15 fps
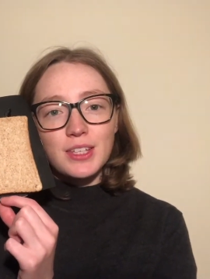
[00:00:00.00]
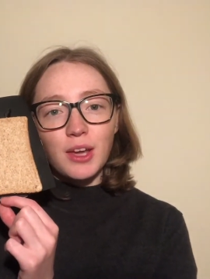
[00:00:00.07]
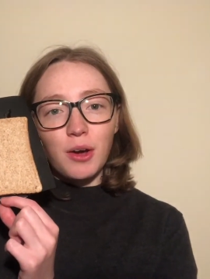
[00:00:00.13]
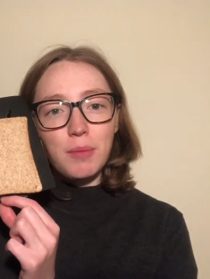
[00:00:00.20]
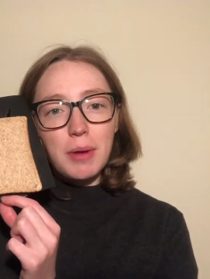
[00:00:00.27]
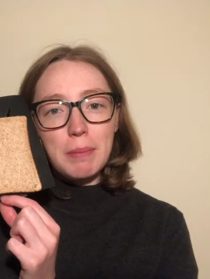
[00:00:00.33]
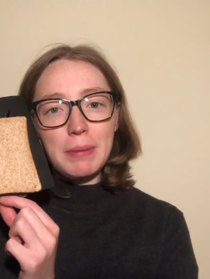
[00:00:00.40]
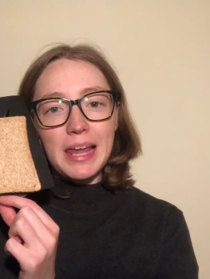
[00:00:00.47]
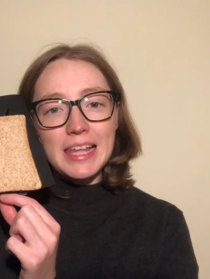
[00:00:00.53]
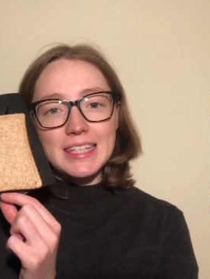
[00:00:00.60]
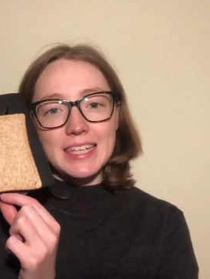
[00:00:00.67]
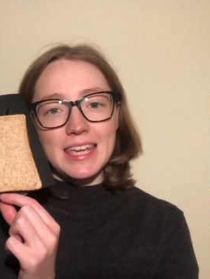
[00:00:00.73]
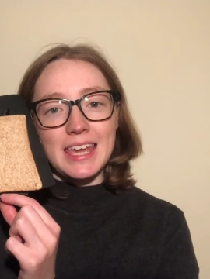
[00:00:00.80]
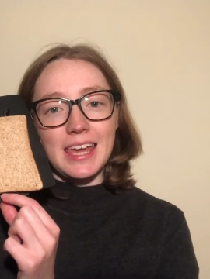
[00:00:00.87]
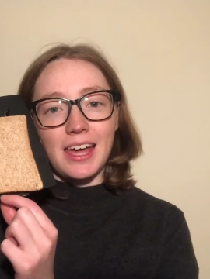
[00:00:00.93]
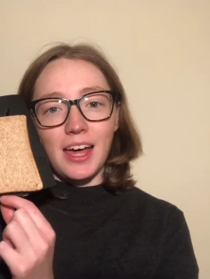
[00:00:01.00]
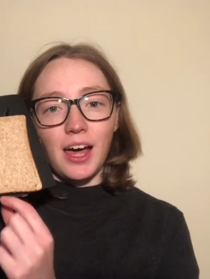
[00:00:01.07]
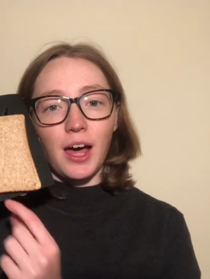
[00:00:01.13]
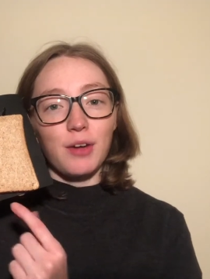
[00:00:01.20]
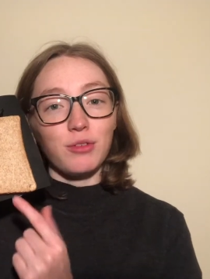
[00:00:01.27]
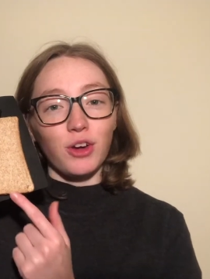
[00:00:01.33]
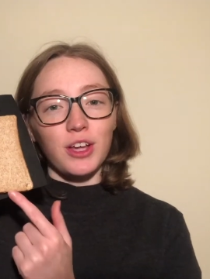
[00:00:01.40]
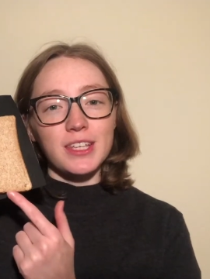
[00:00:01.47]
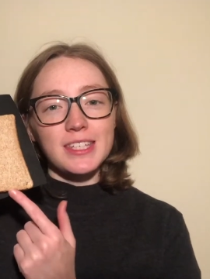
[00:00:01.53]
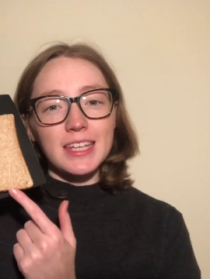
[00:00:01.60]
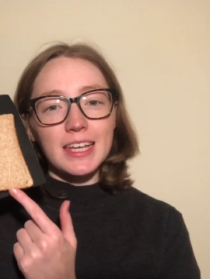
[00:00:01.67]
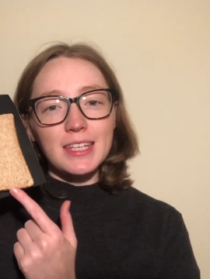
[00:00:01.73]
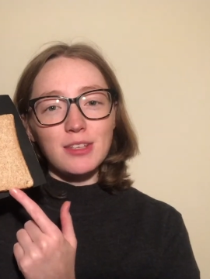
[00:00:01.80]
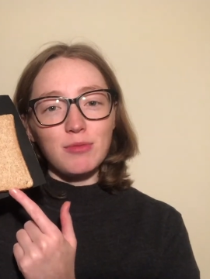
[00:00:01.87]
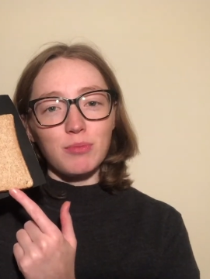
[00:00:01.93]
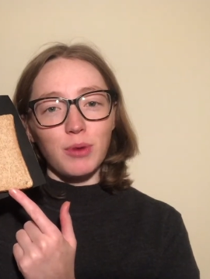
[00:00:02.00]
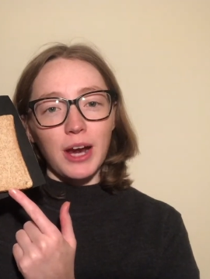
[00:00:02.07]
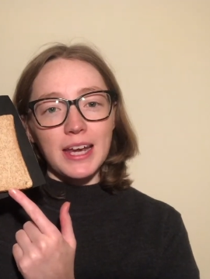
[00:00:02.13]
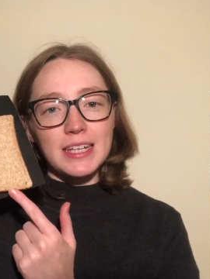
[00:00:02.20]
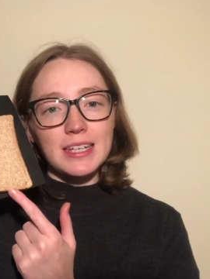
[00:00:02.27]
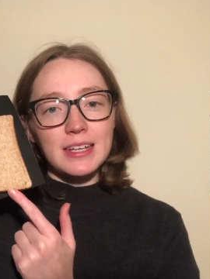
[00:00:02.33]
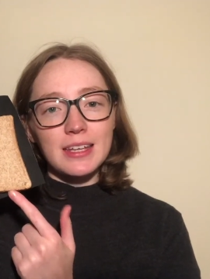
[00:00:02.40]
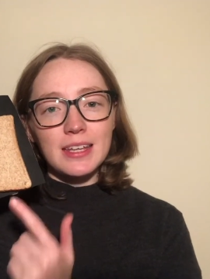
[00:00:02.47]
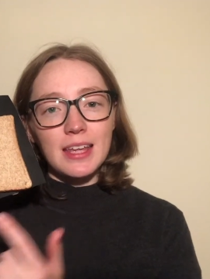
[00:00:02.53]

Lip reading: So on my platter here, I've got a slice of bread,